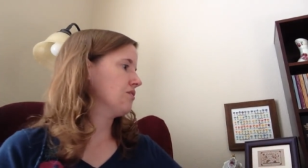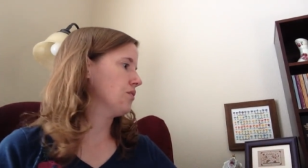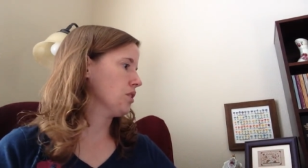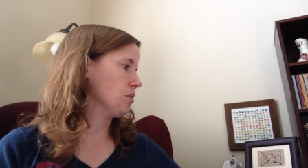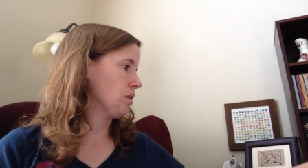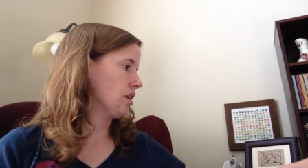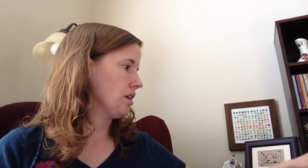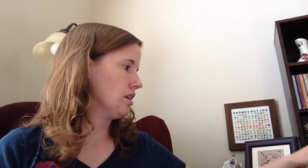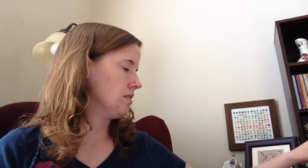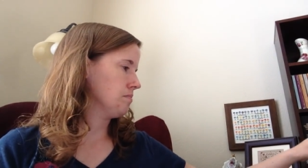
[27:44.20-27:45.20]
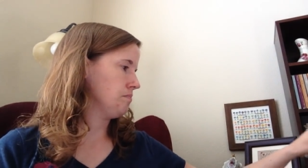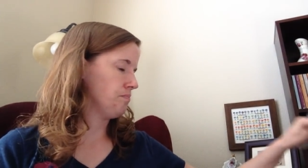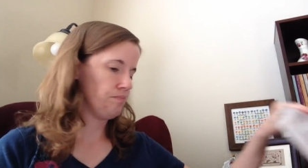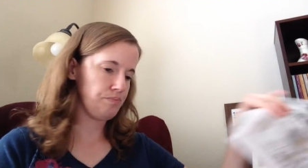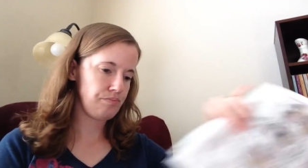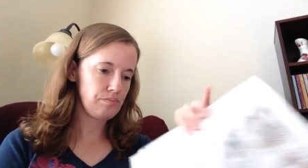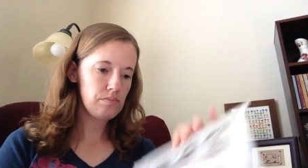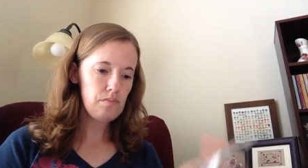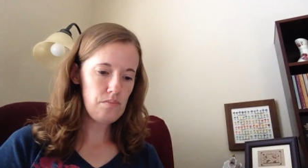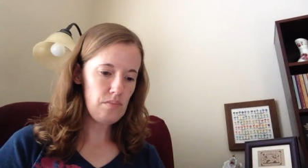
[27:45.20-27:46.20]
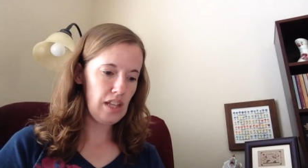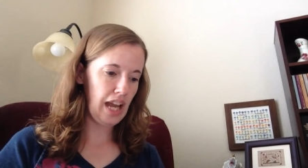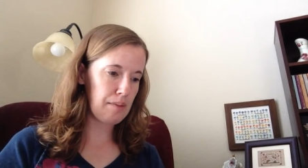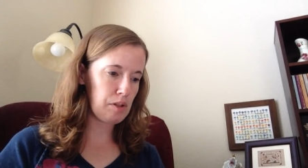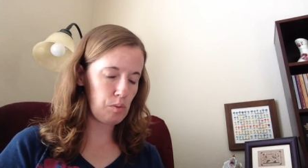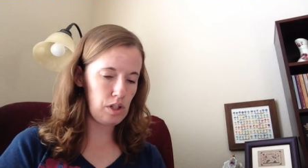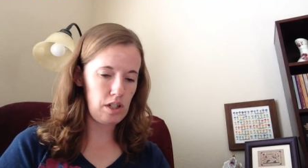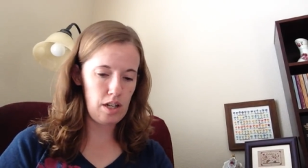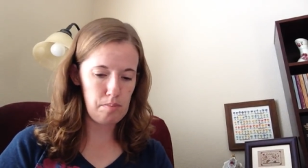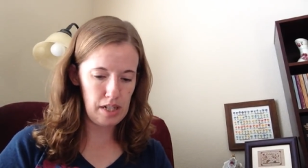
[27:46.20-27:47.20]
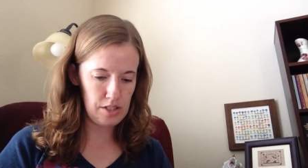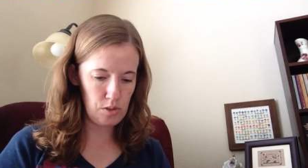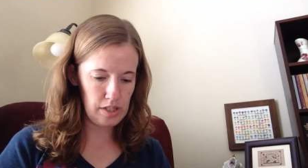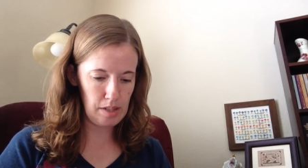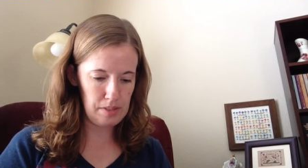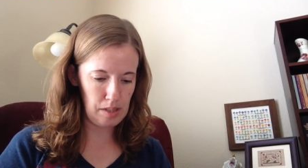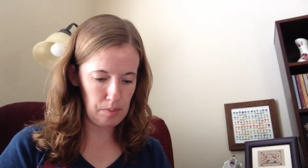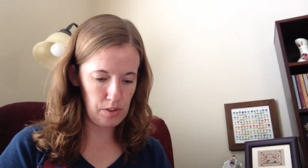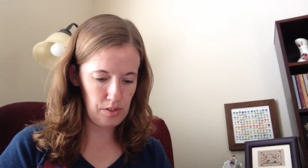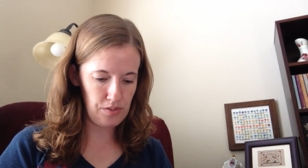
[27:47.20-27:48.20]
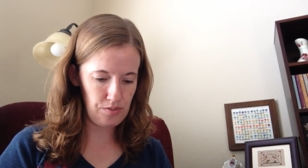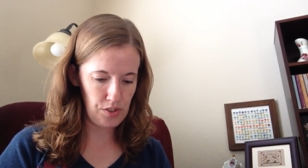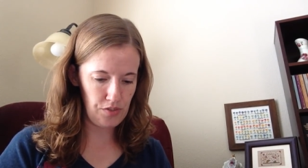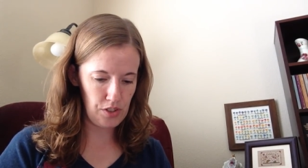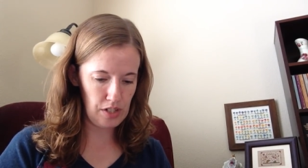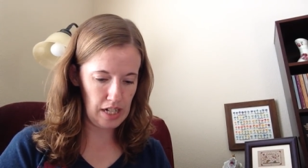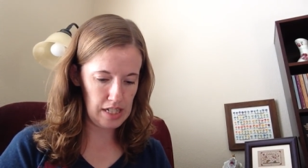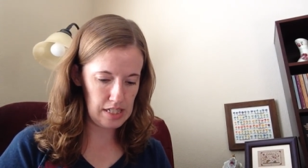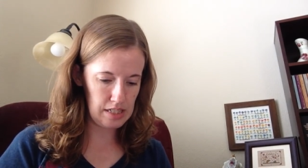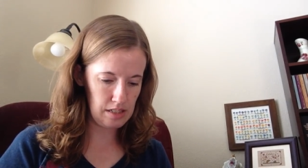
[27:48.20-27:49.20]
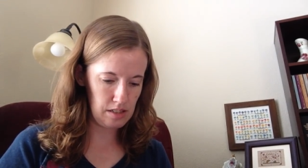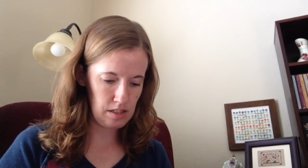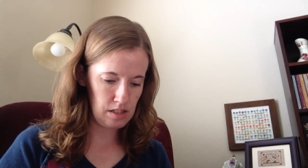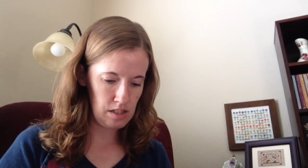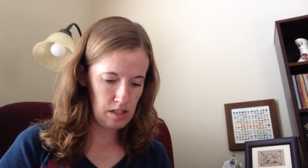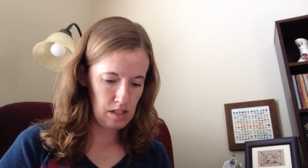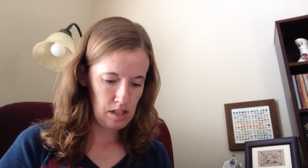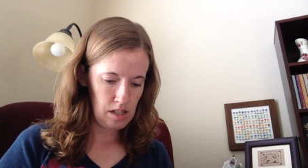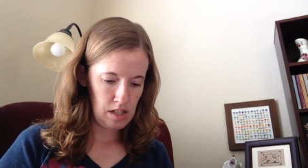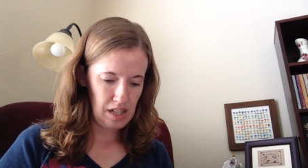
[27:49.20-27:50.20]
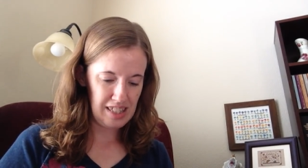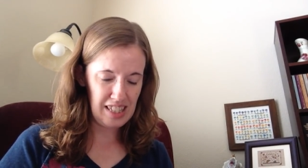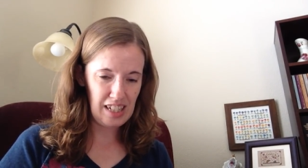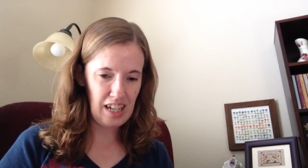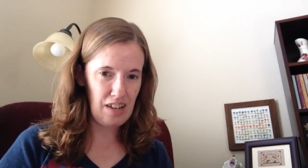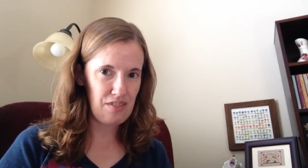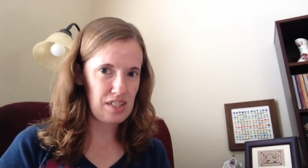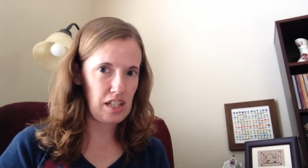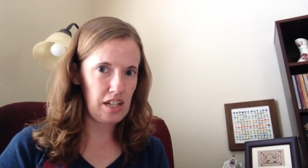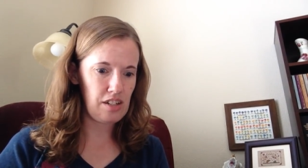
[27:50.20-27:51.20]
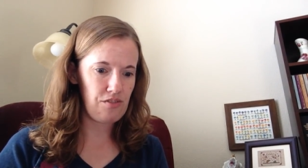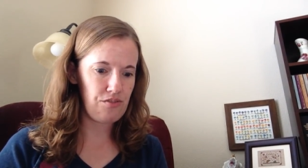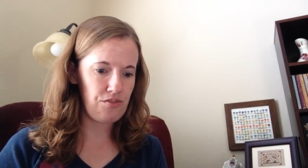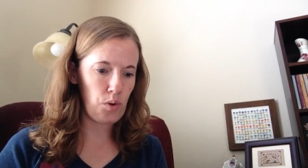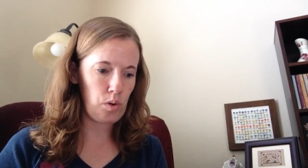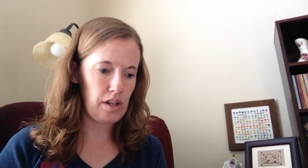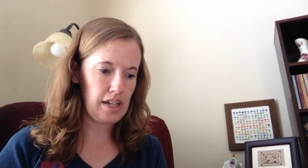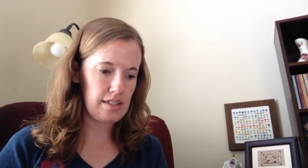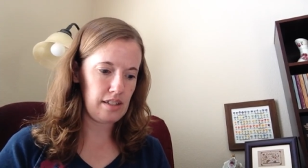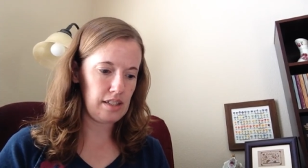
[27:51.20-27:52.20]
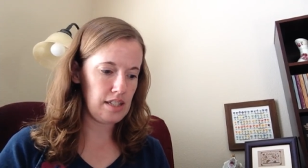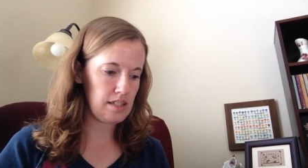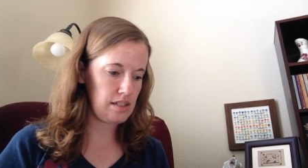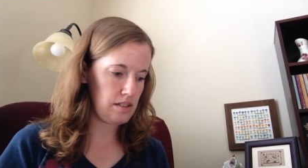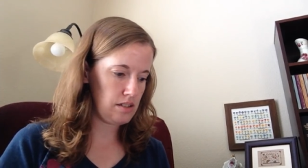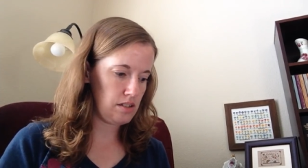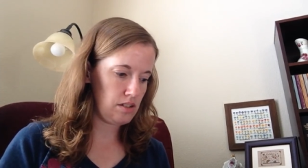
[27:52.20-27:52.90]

forward, I'm going to work on my storytime sampler for a few days. I think I have slotted four days on this.